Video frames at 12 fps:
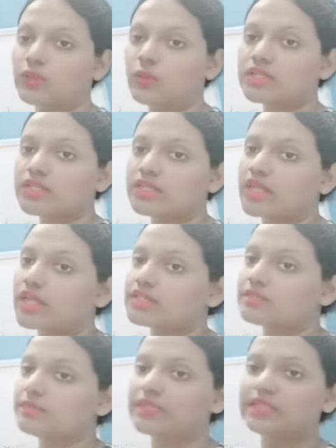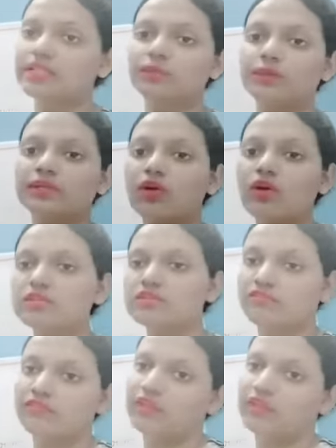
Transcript: and ultimately it will cause flood.